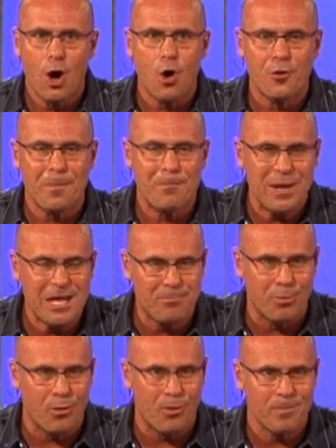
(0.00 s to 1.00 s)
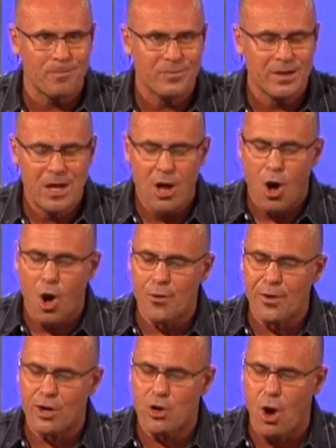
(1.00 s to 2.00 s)
on a people,
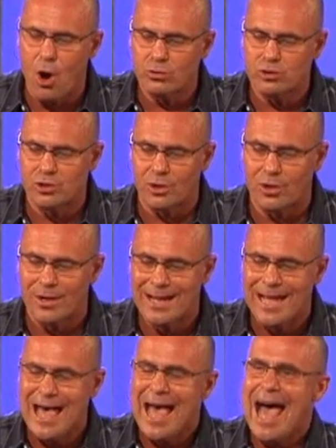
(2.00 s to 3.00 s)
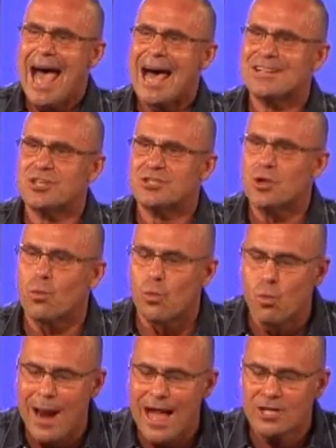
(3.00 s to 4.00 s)
on a culture as a
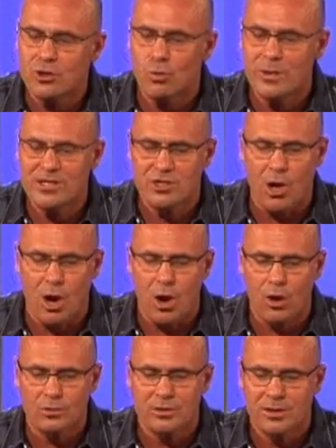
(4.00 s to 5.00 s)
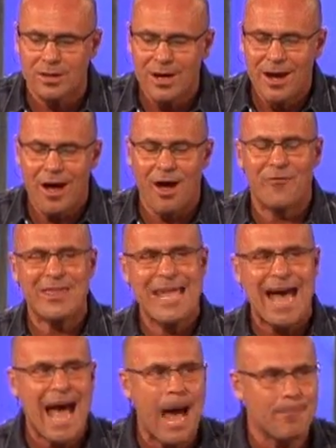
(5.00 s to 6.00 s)
direct result of the
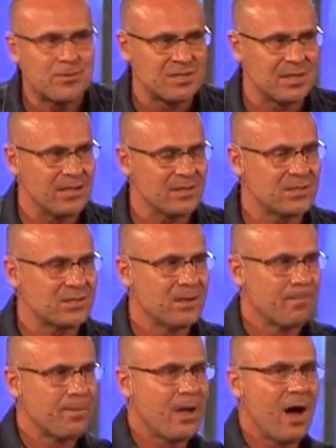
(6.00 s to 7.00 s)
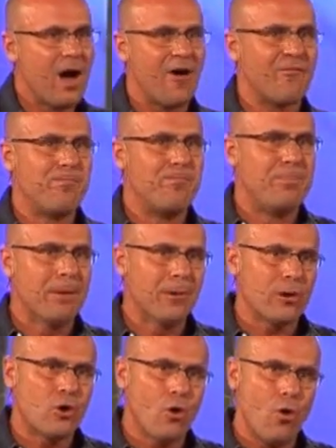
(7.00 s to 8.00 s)
absence of
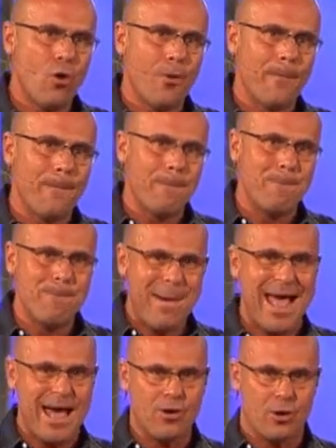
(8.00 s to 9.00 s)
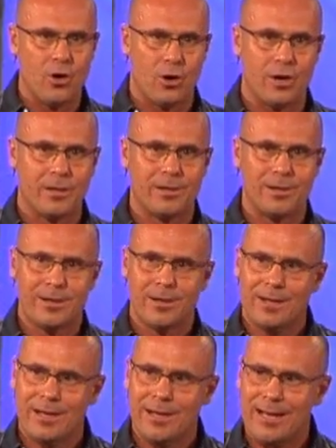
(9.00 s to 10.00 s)
biblical manhood
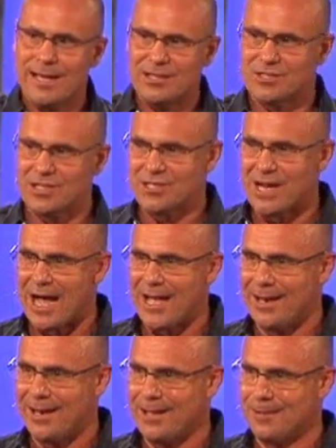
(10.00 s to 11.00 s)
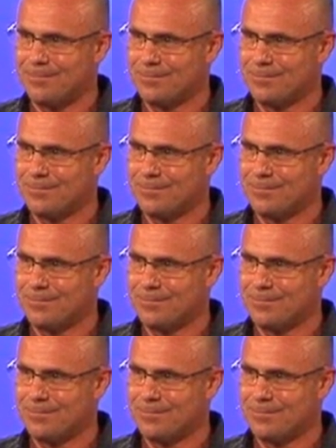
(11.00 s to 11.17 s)
in society.